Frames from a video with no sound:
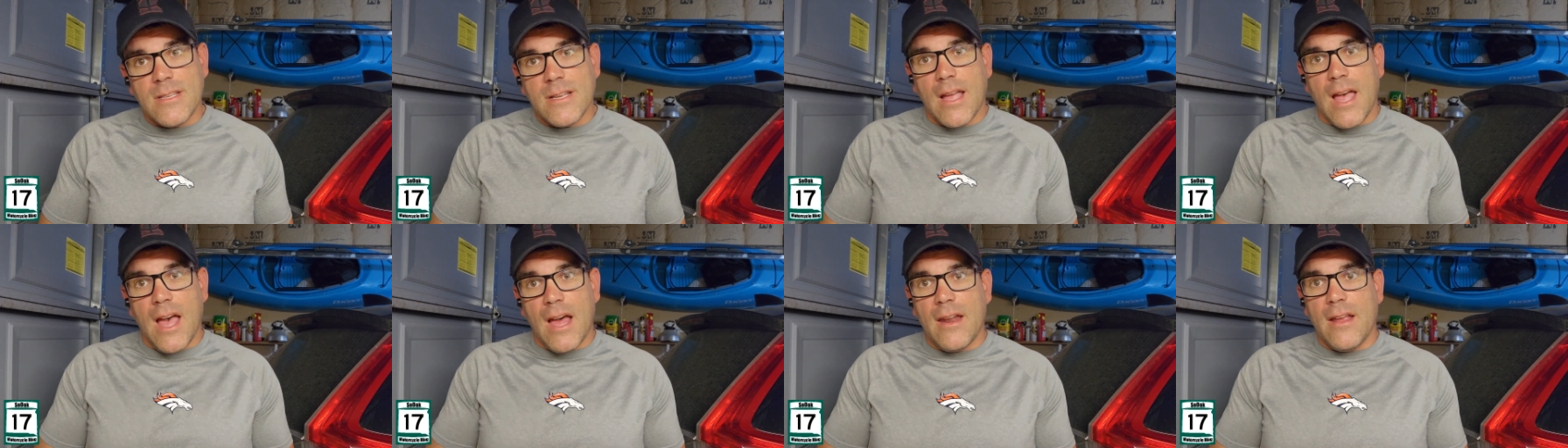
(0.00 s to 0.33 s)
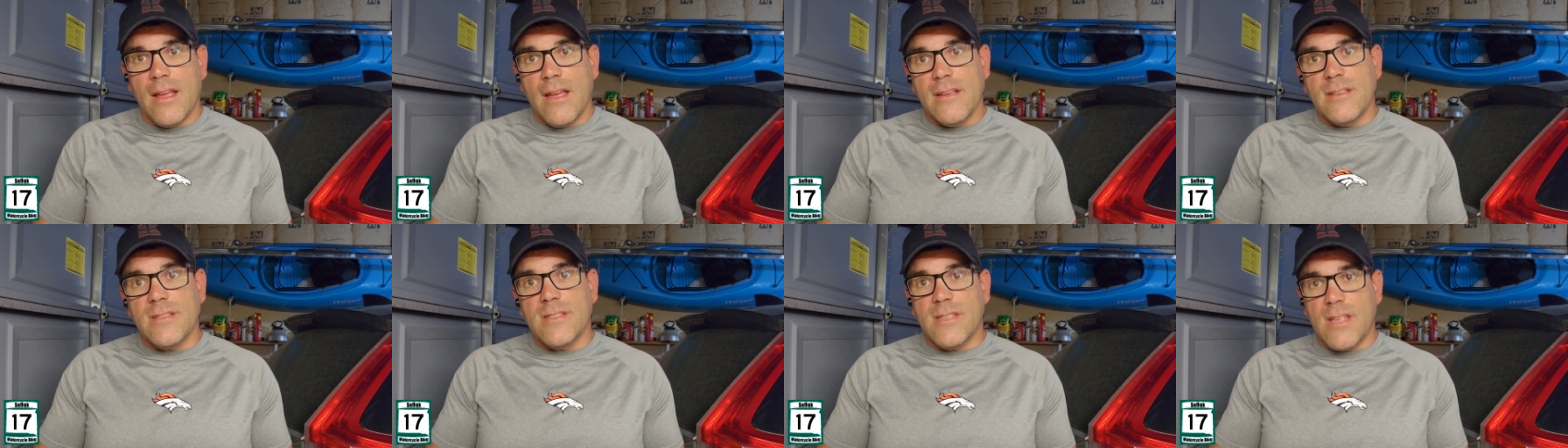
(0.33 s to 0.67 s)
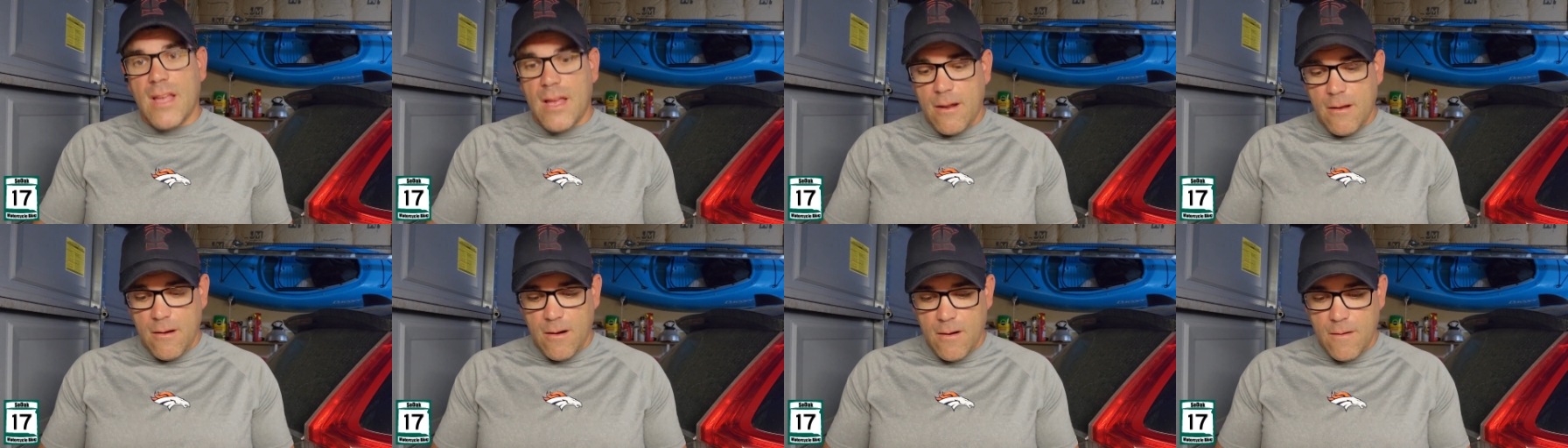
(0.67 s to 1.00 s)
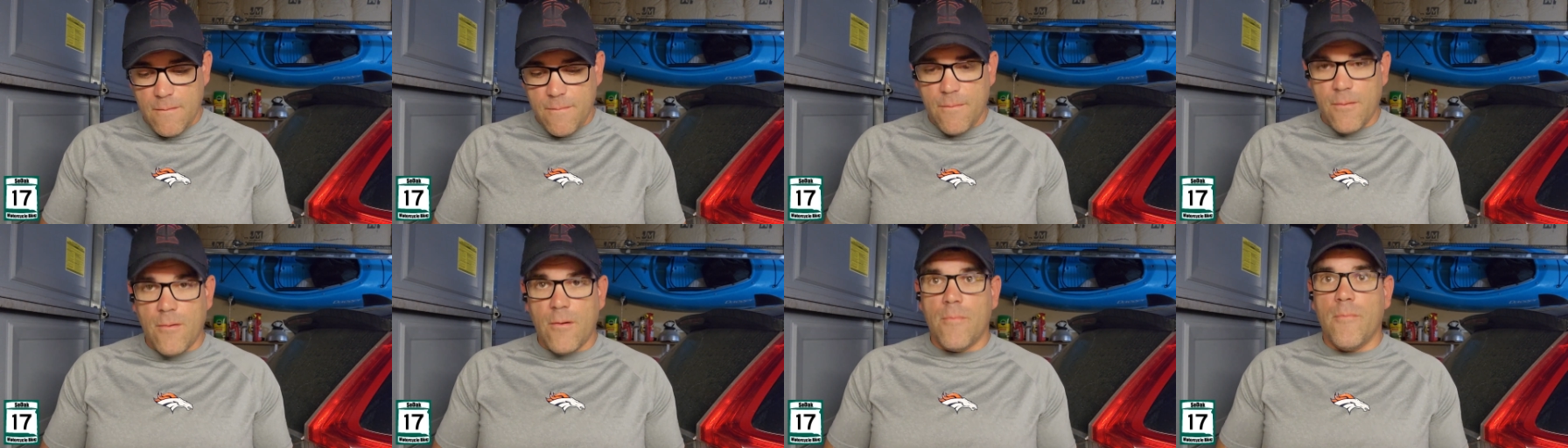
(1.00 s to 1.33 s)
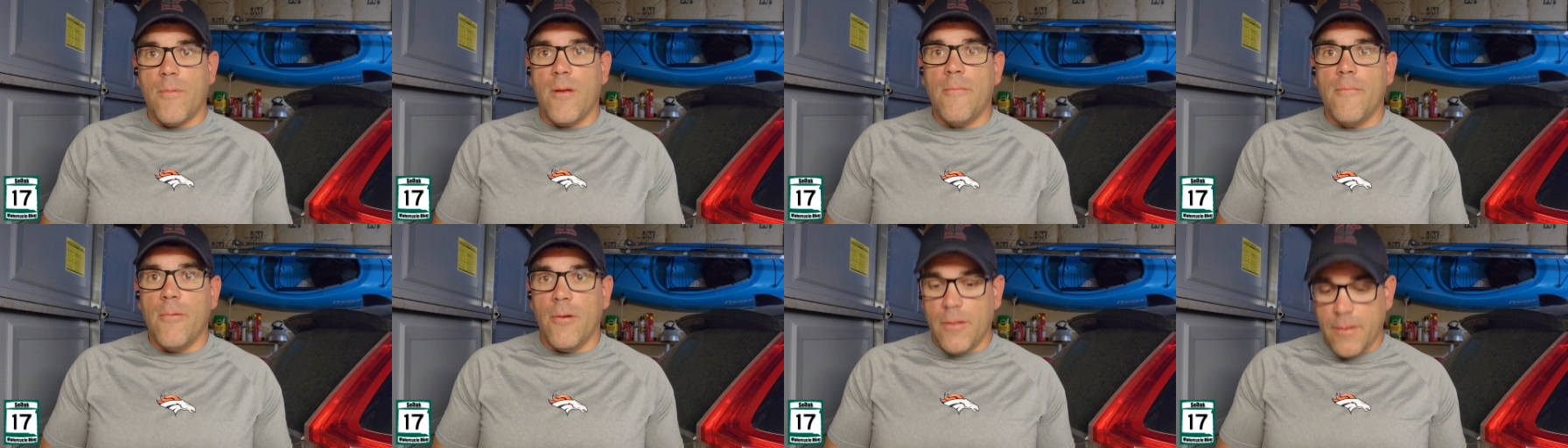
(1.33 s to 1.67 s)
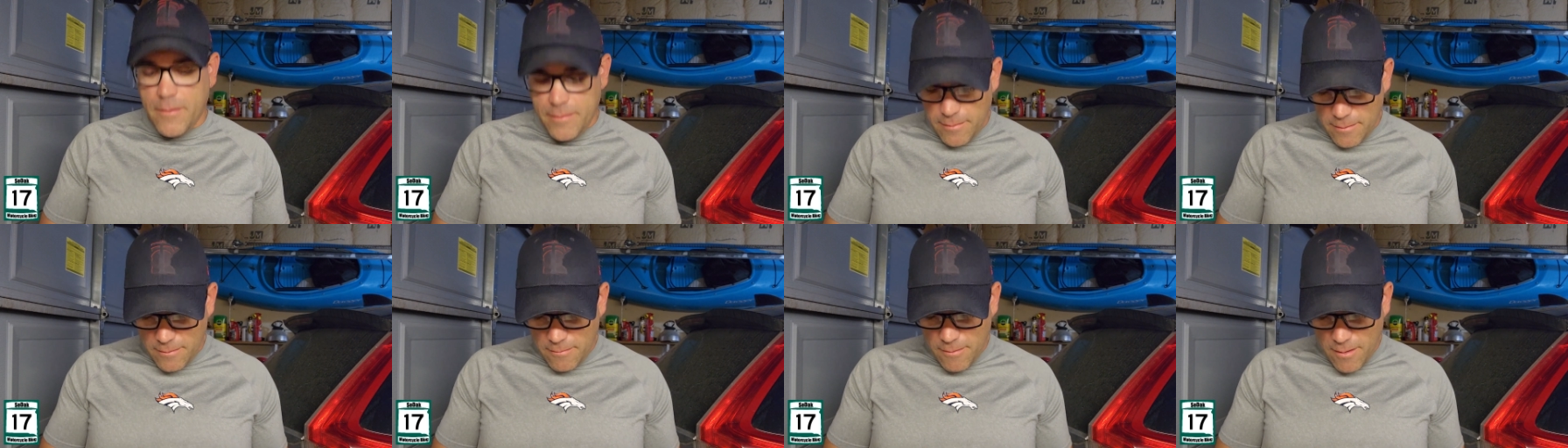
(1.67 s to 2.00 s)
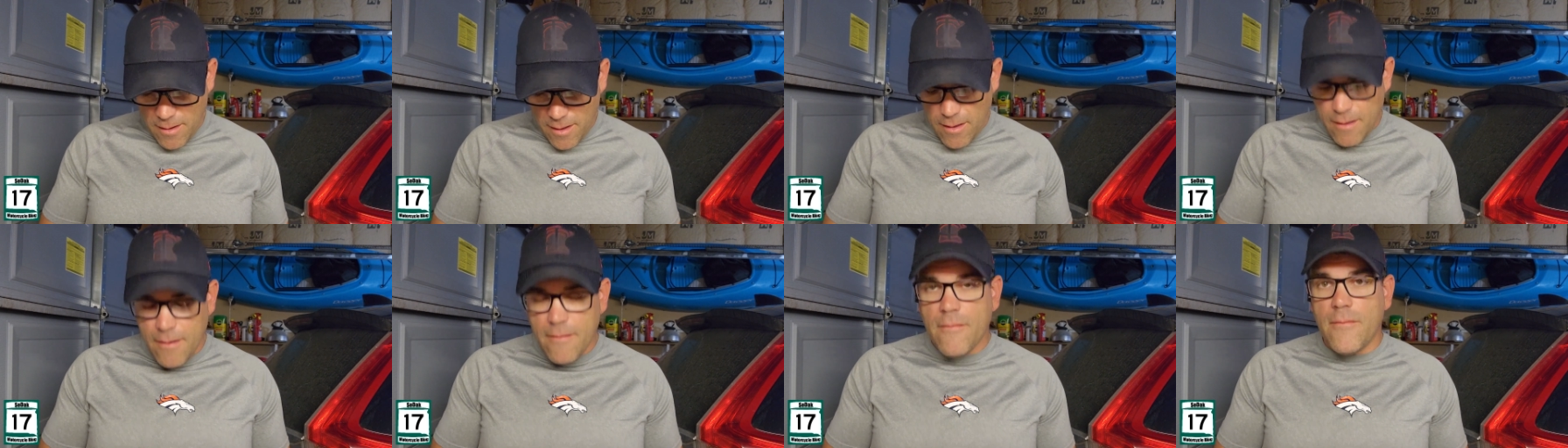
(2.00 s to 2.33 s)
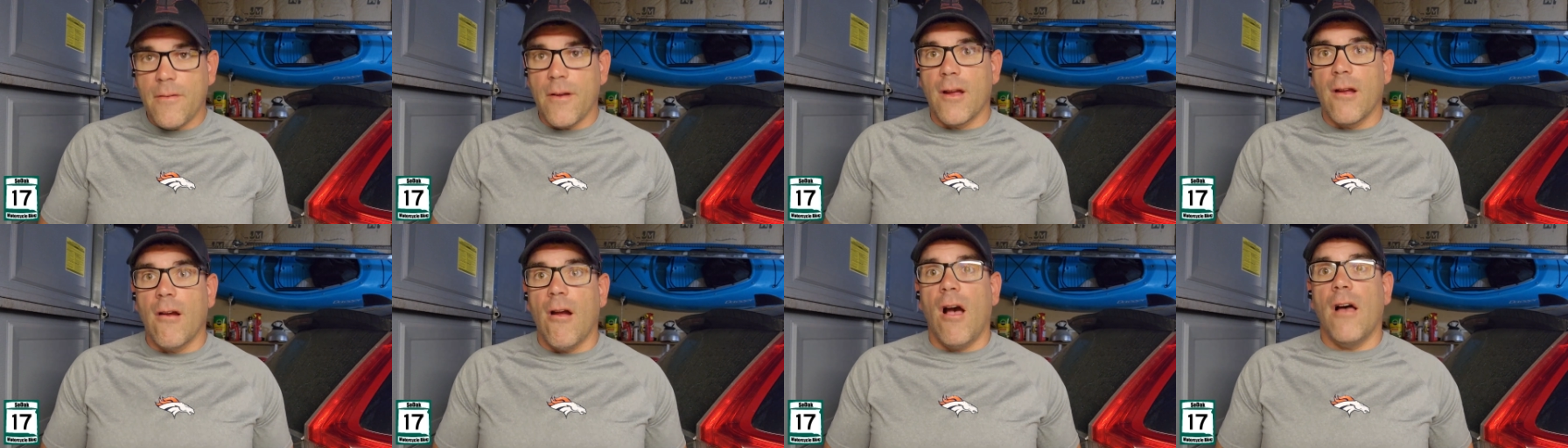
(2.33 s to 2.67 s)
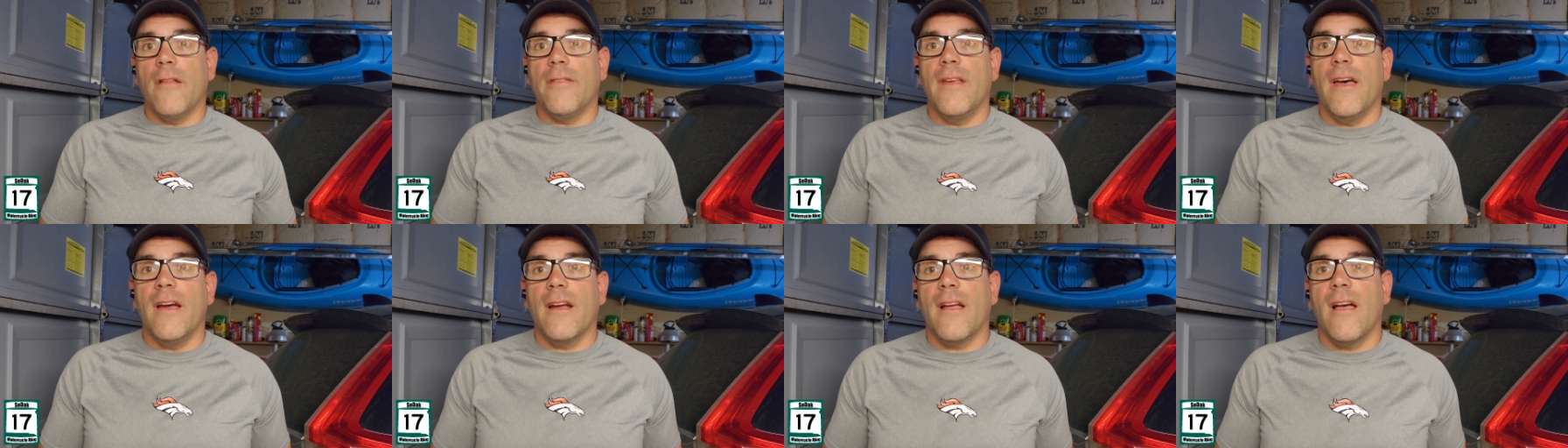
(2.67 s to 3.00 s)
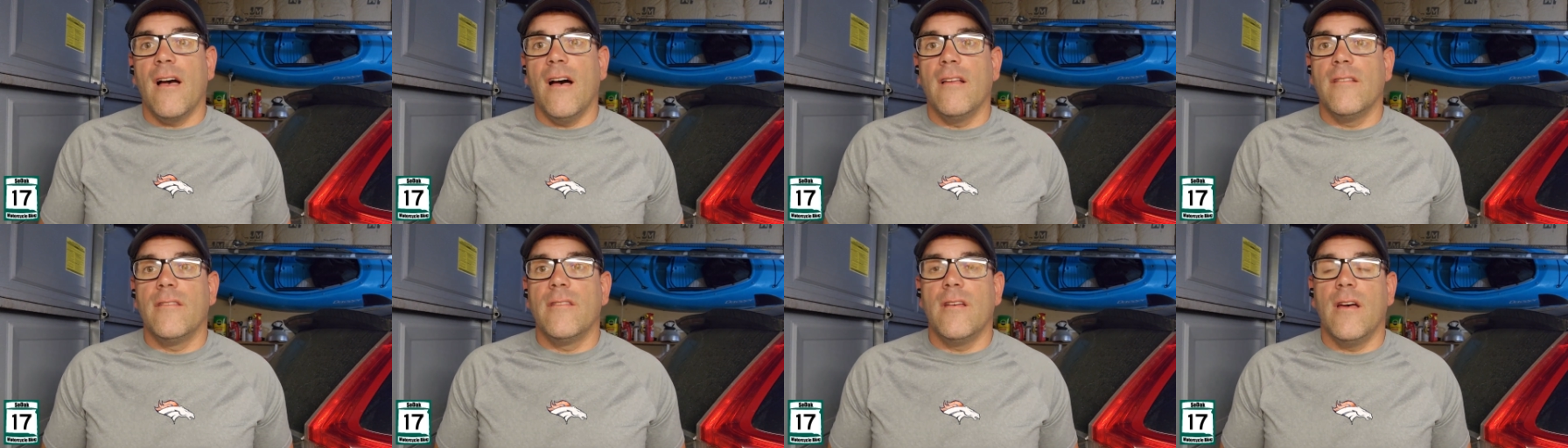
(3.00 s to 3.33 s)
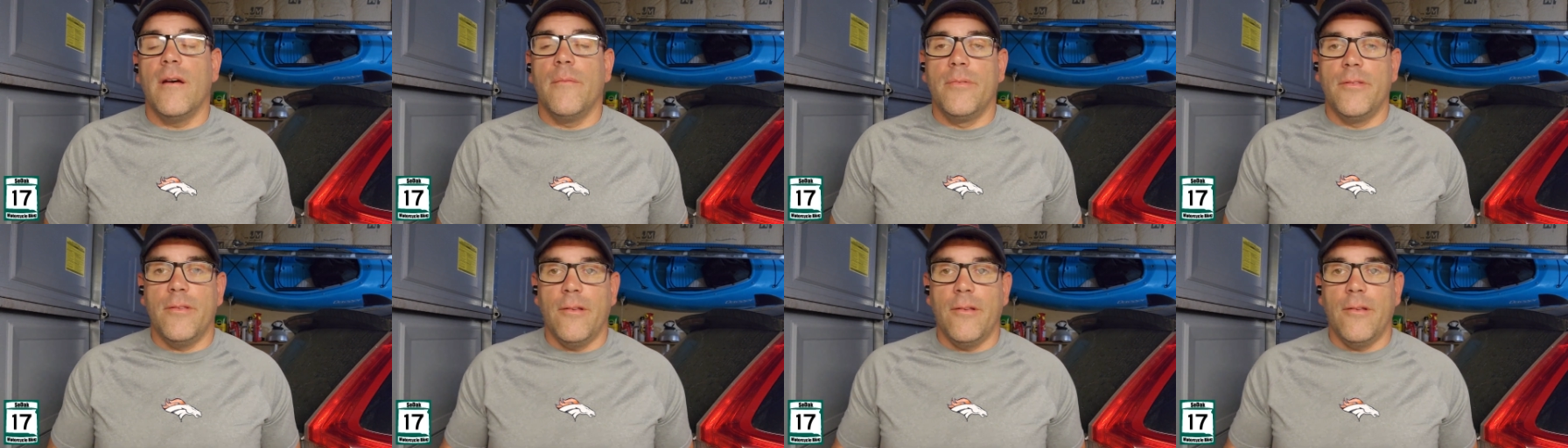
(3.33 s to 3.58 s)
It kind of is that hard for people to uh, figure out that concept.